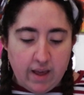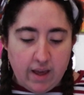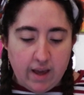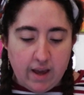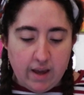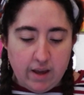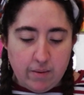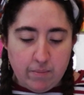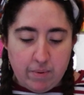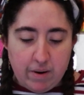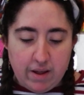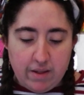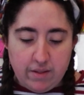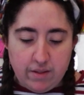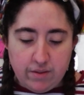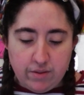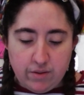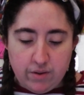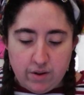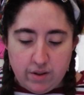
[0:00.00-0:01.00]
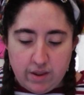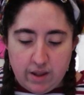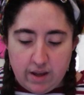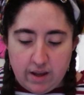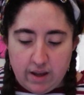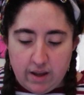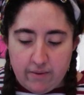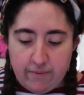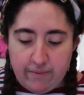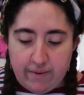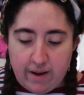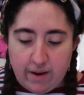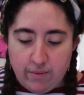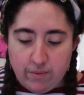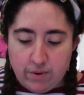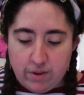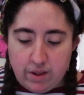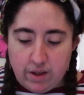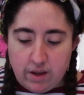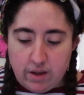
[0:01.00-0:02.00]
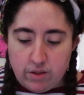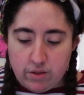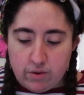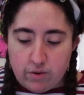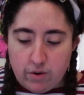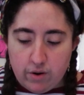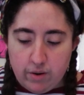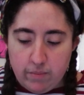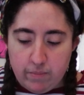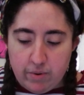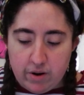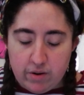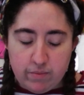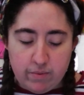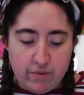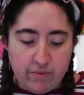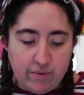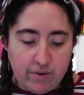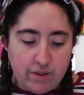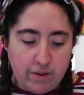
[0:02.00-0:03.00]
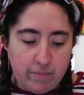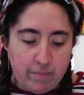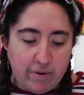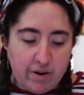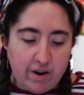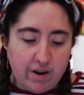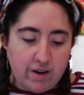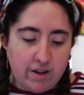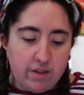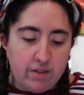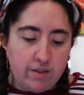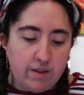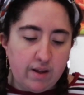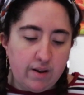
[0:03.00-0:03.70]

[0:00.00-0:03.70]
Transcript: And he placed the stone that he had found within his coin purse before departing.